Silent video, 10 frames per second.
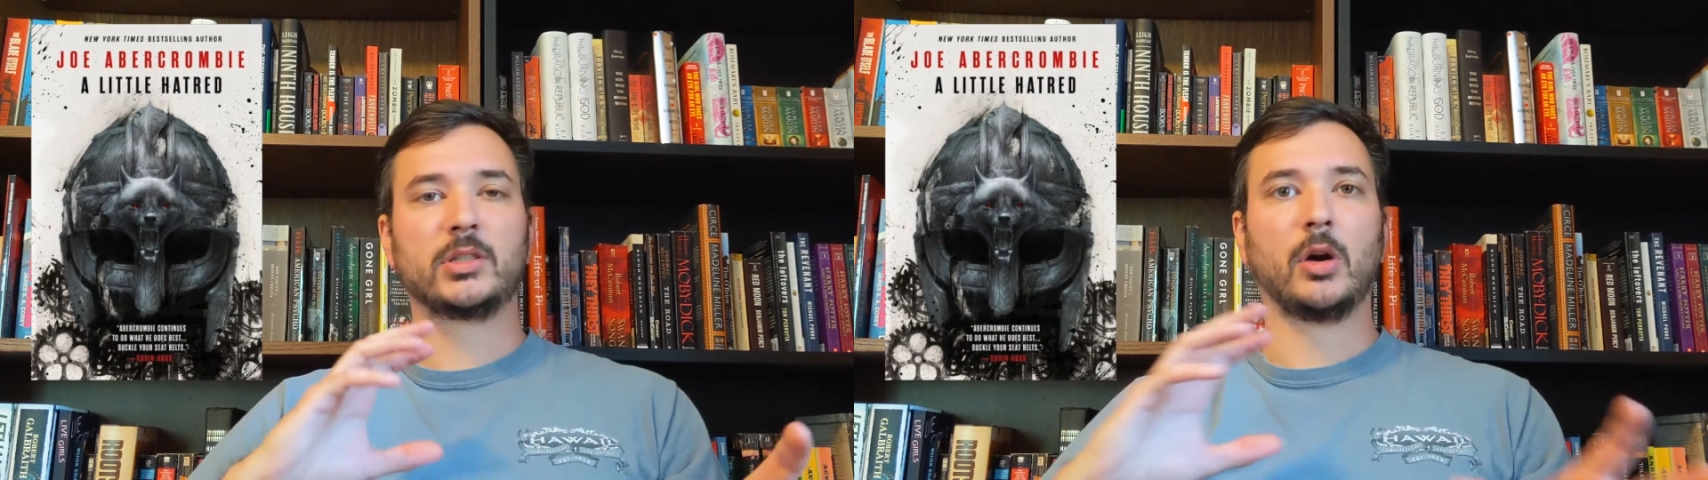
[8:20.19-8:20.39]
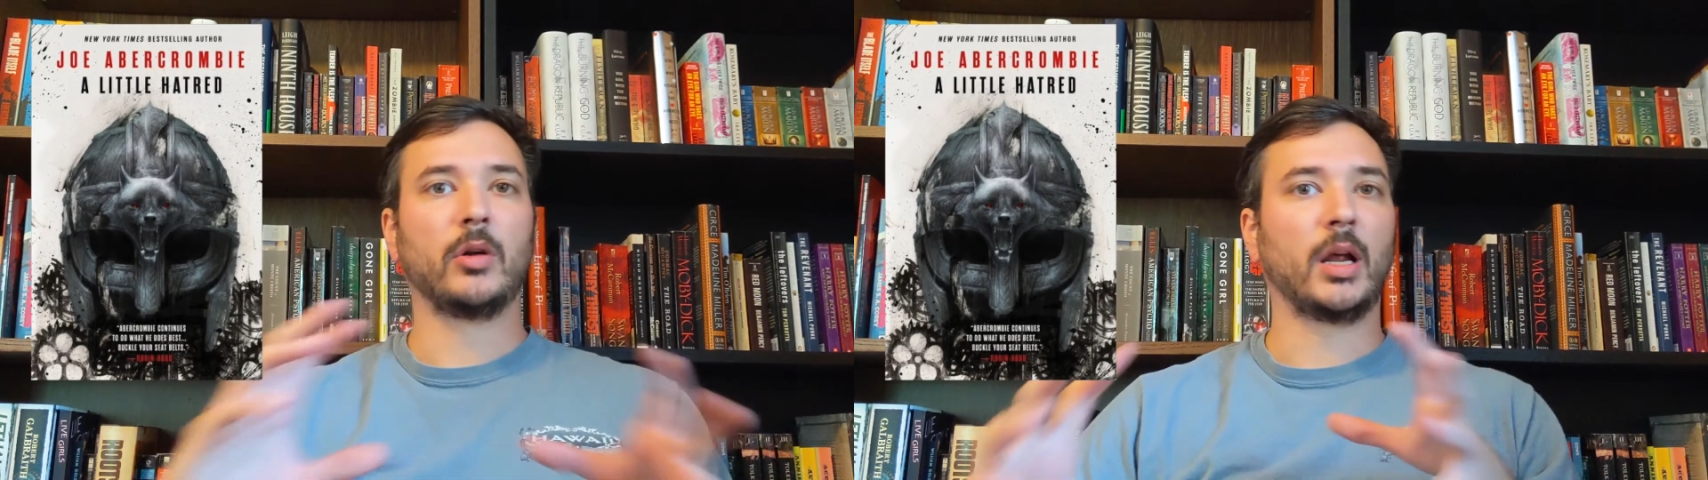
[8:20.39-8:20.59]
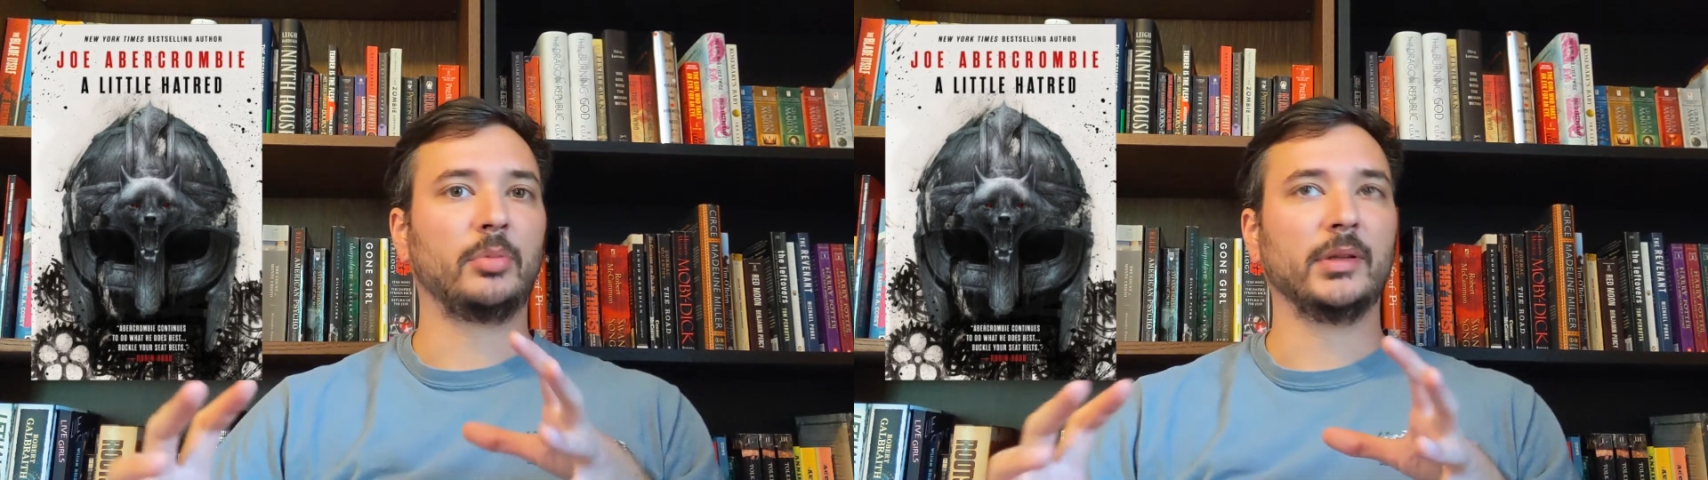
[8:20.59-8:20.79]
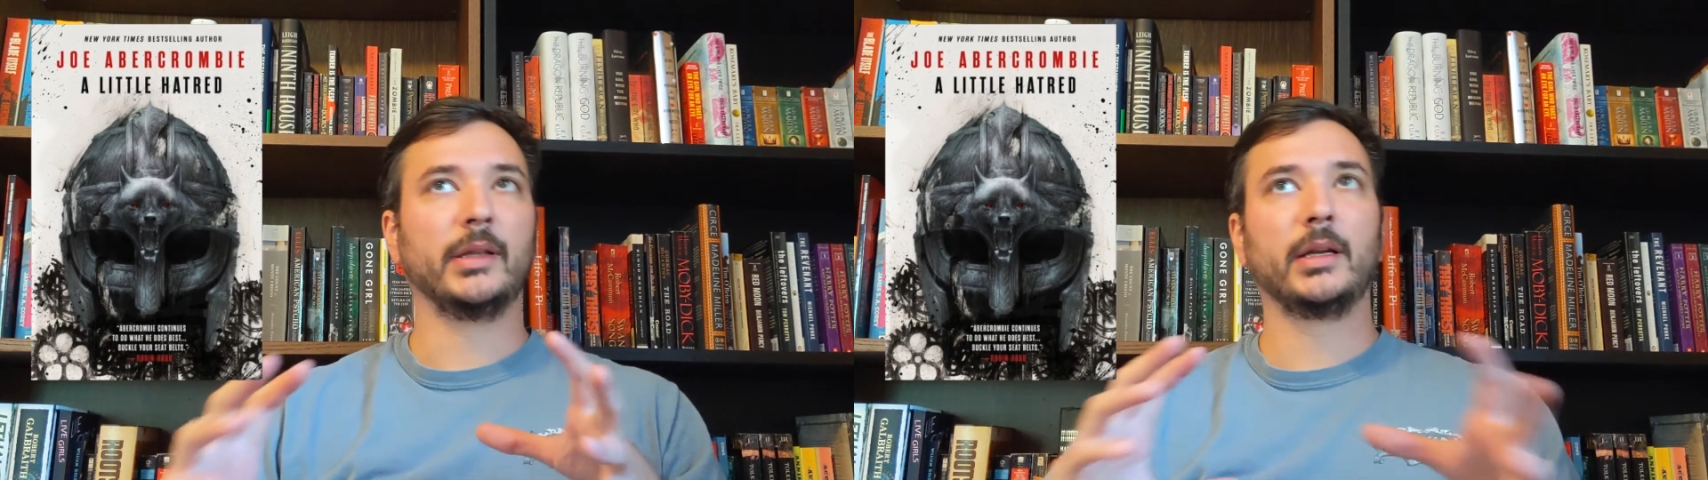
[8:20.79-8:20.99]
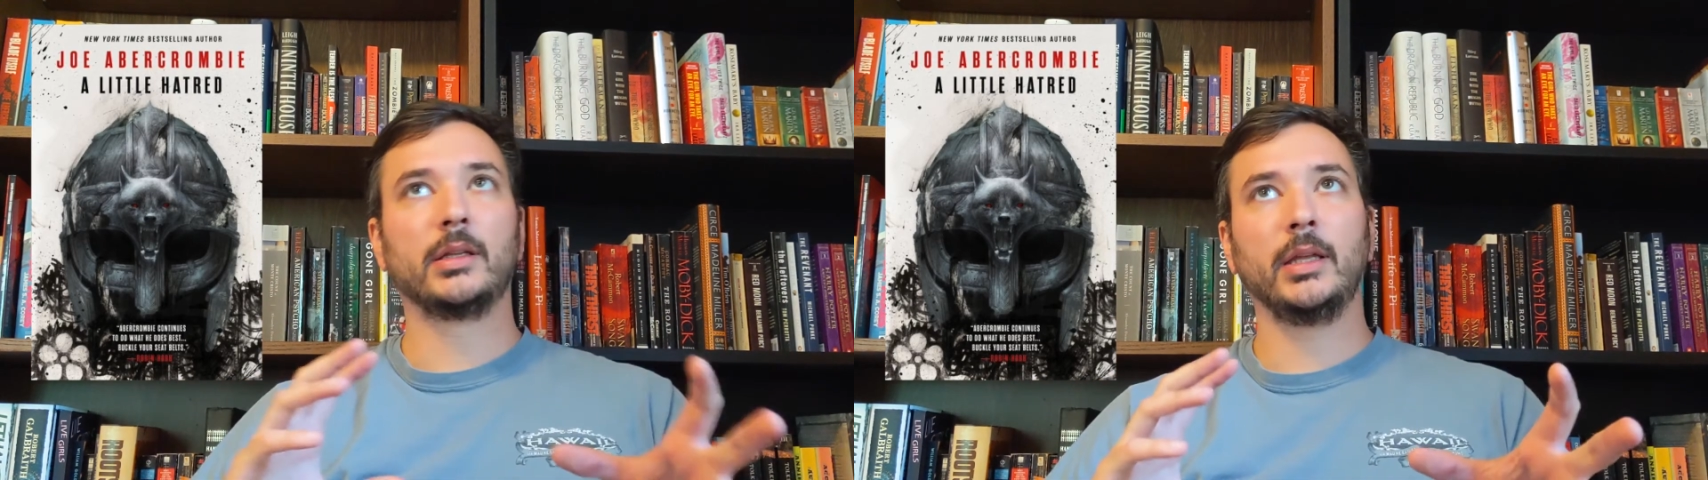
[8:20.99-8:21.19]
going on
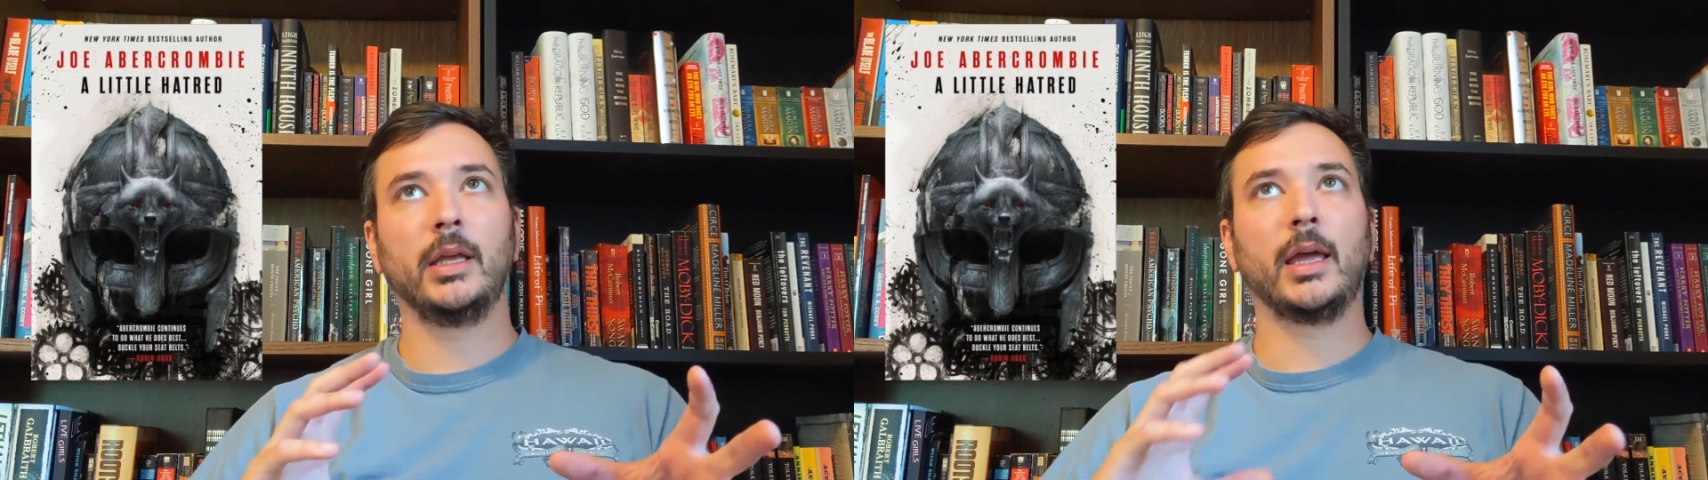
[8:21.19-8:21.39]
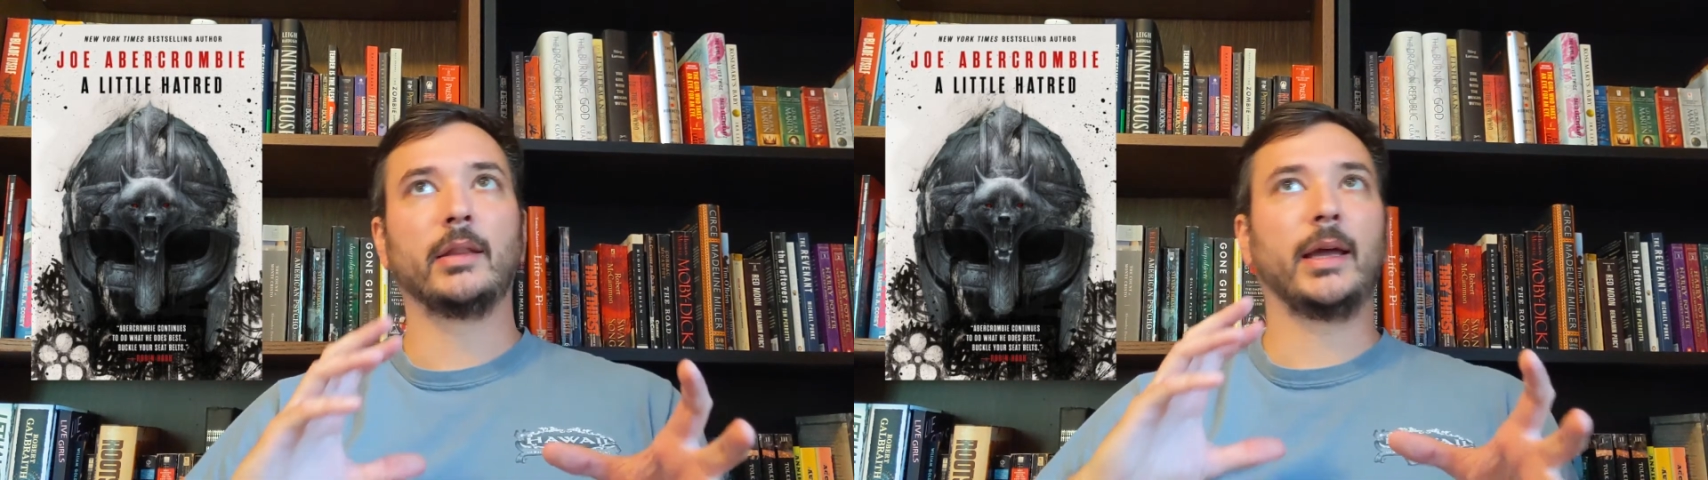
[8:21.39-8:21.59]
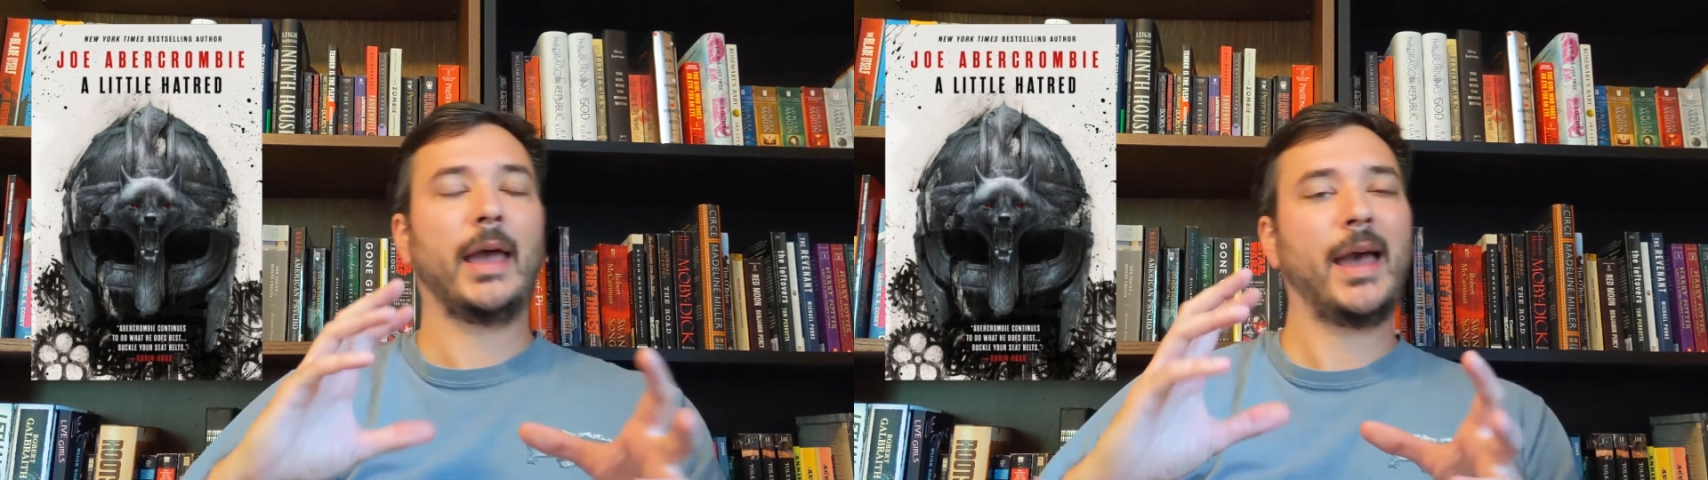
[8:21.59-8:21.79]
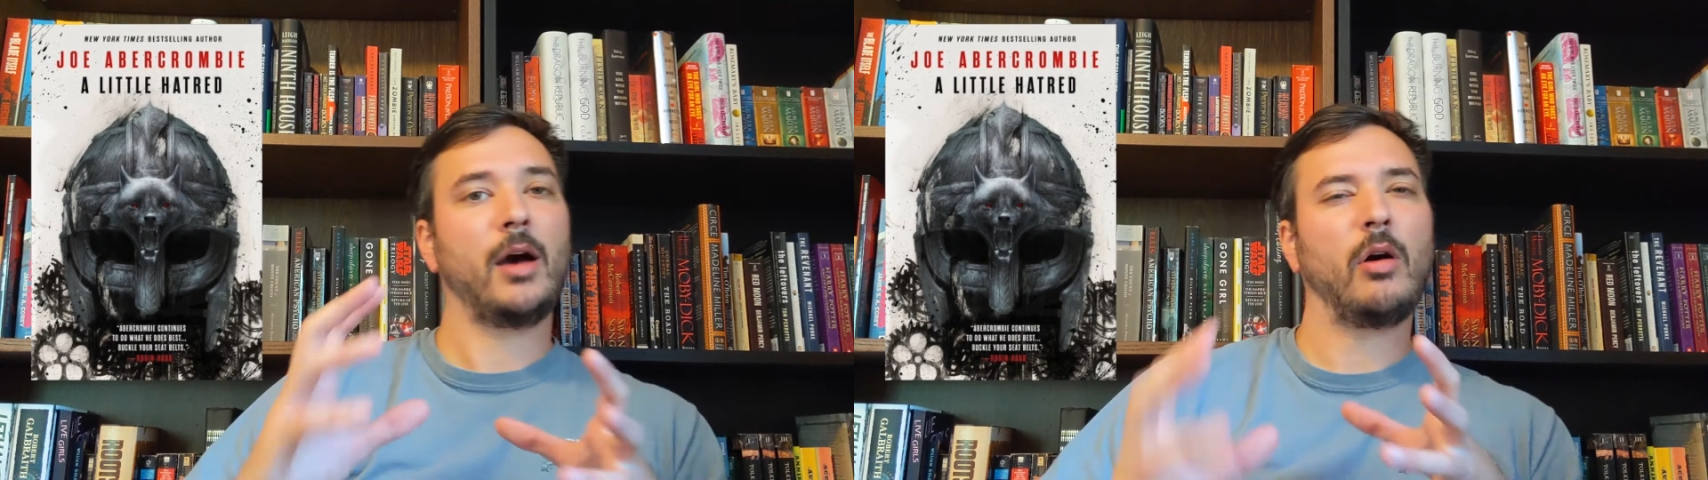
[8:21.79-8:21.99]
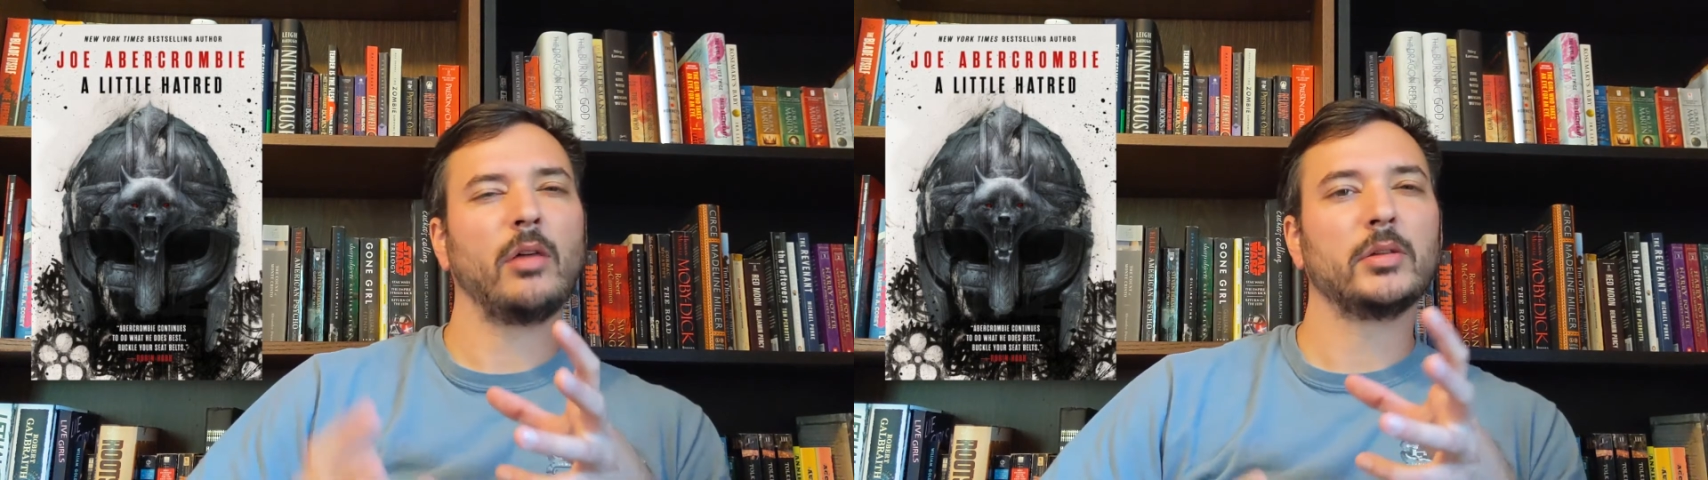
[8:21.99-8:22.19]
politically and like how all